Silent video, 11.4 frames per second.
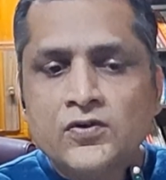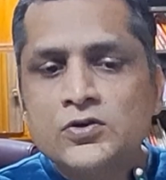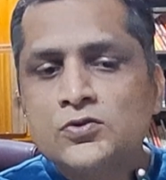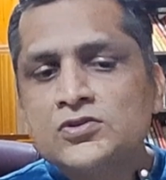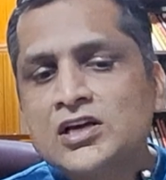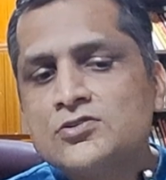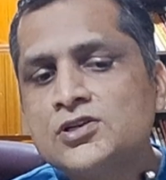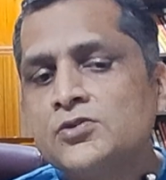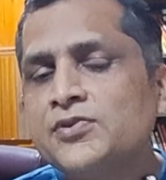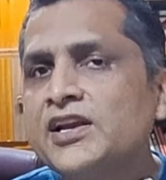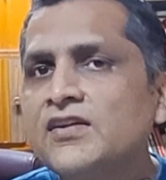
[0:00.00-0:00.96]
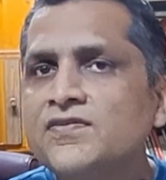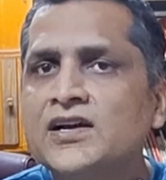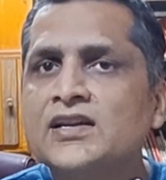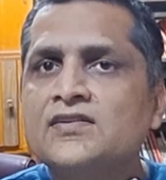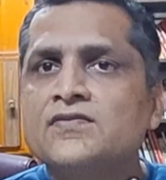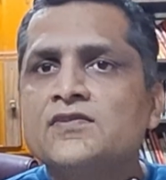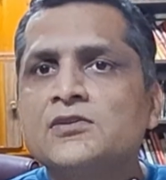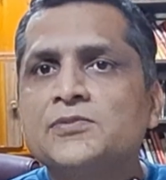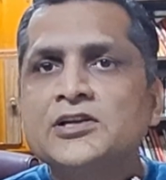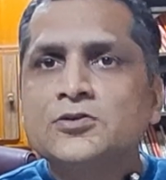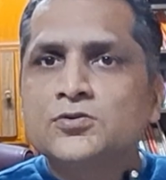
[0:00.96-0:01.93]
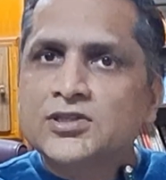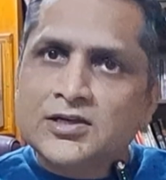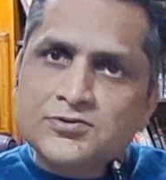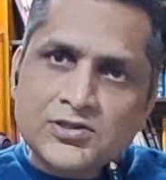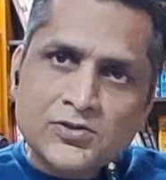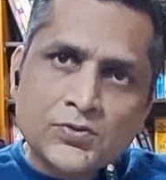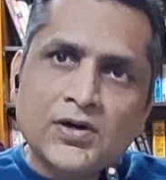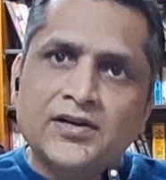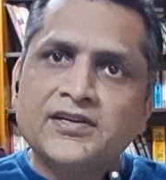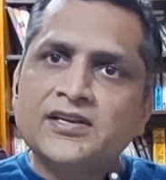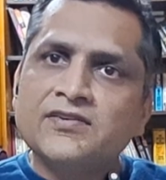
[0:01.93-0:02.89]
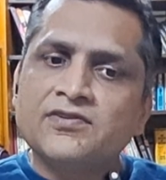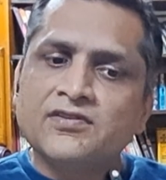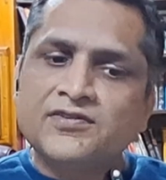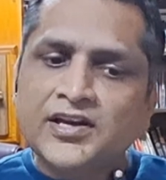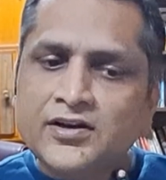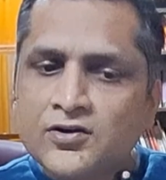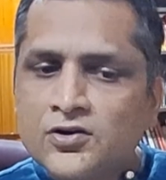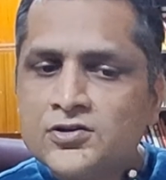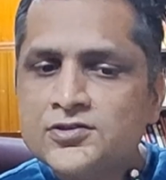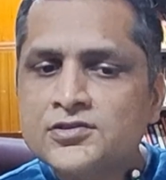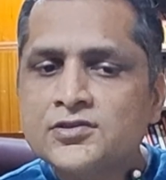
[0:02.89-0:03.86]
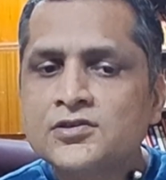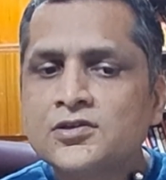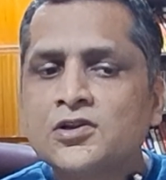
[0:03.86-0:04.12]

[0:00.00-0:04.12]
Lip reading: for 2025 will be 2,250 crores,